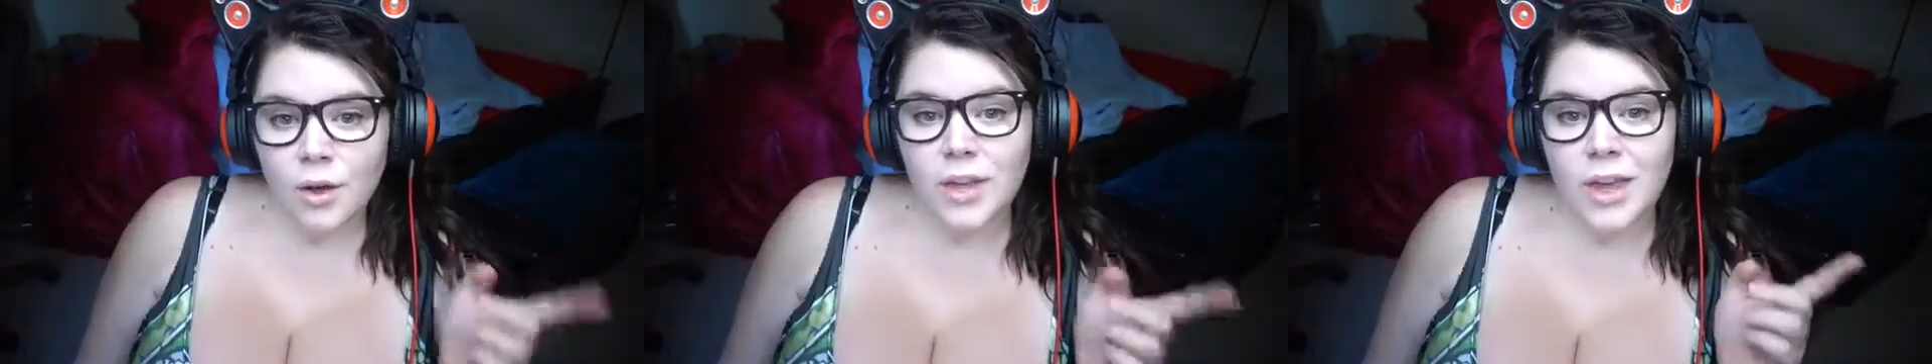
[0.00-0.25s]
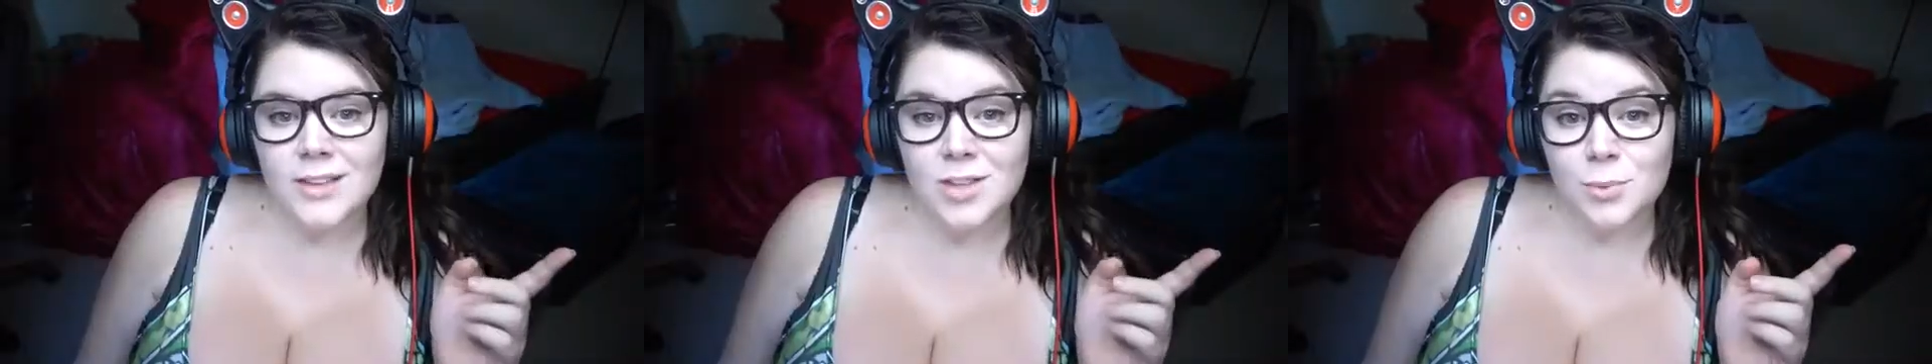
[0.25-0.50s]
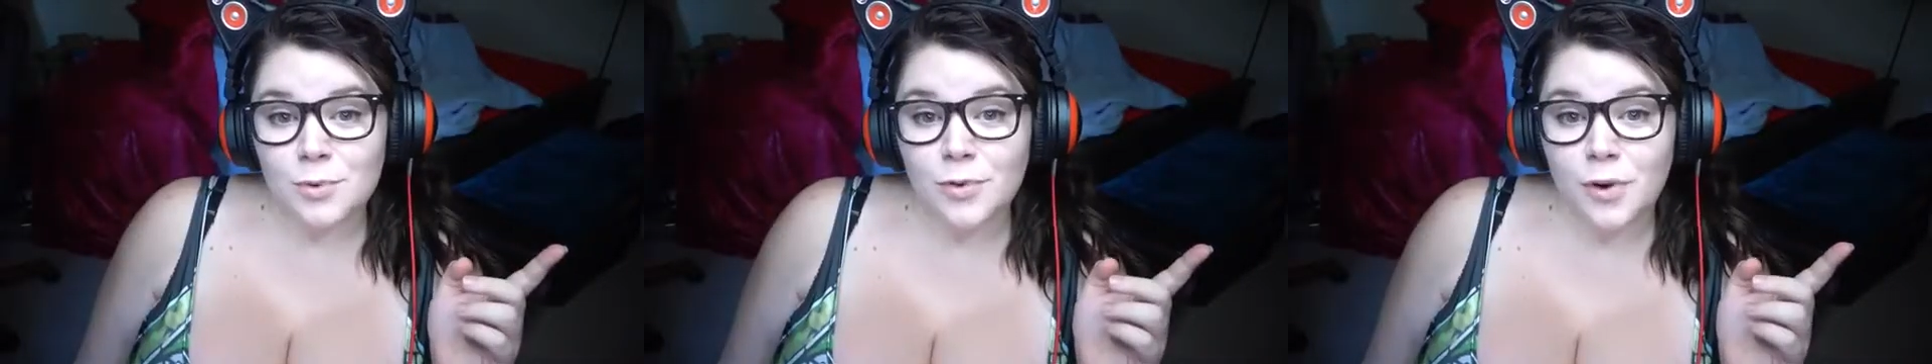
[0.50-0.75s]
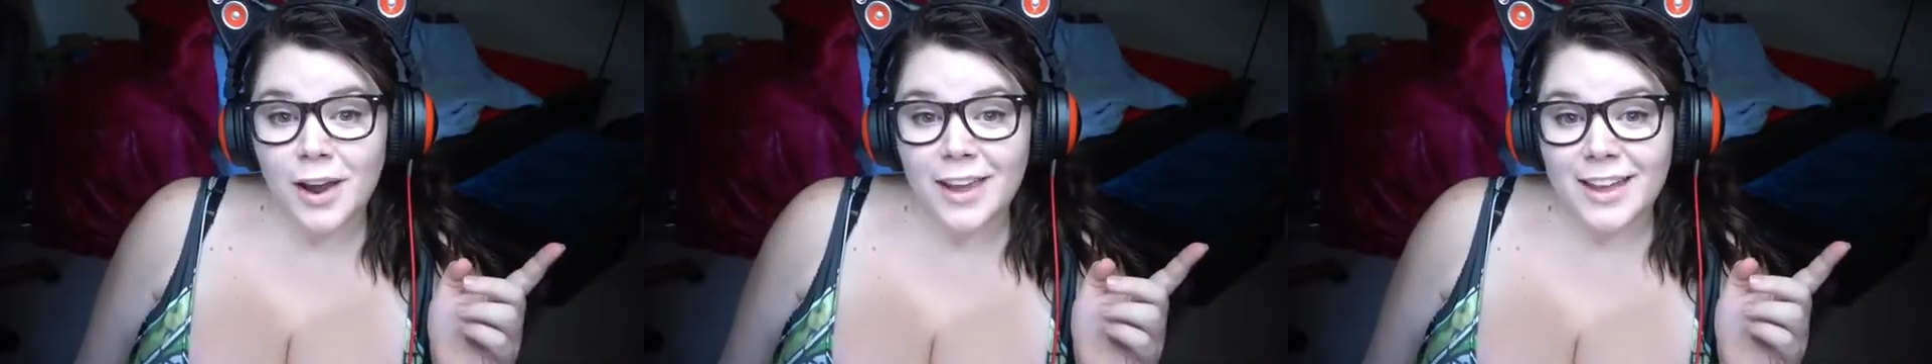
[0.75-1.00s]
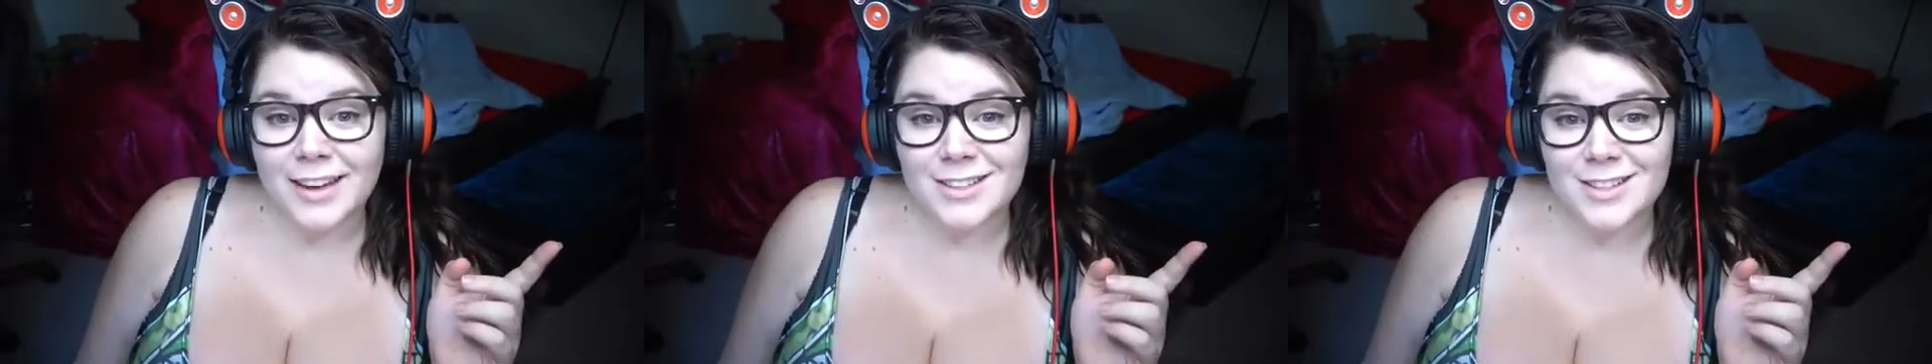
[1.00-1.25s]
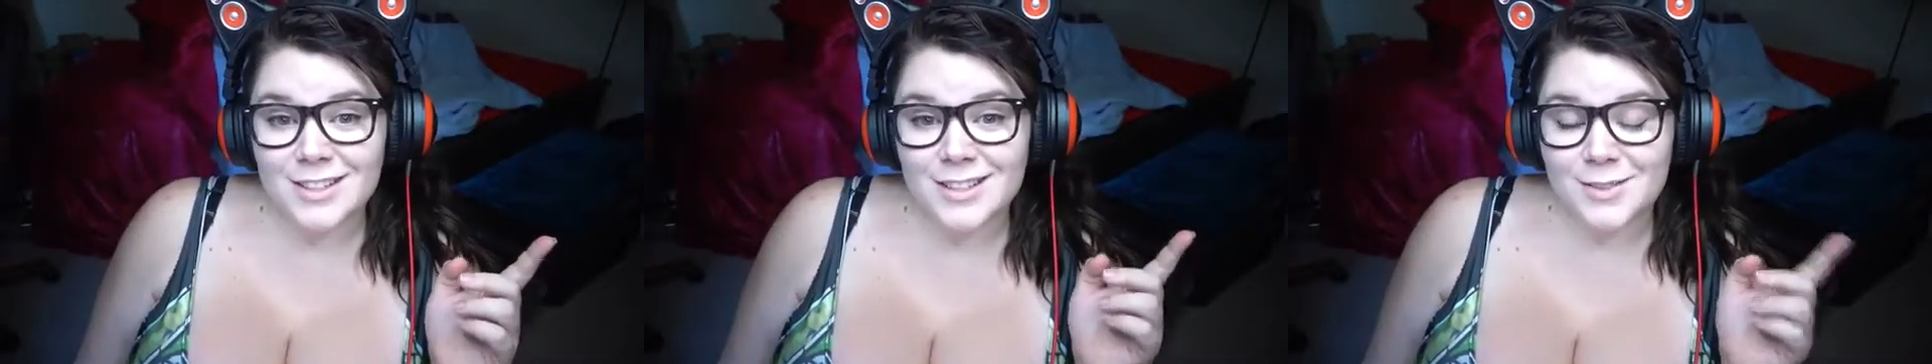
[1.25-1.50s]
Okay, so before I get
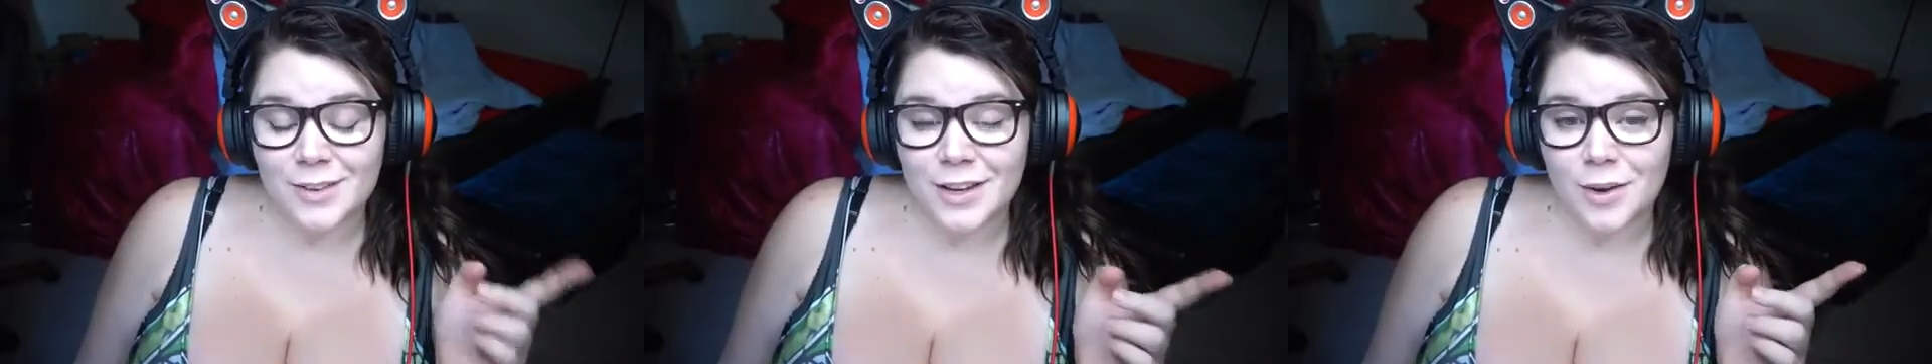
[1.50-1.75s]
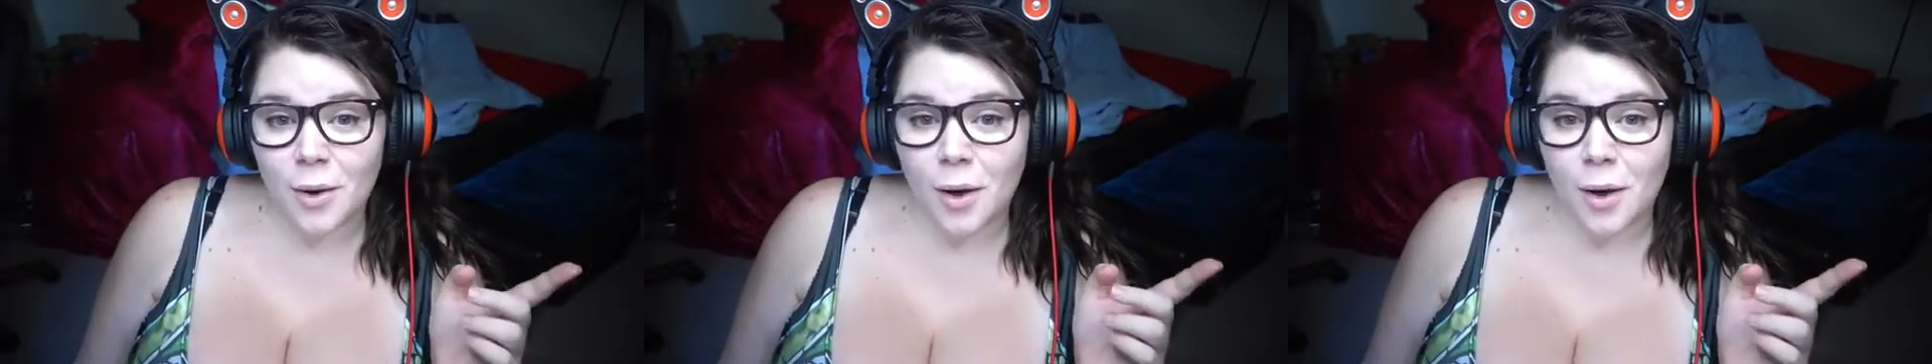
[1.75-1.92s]
into this video,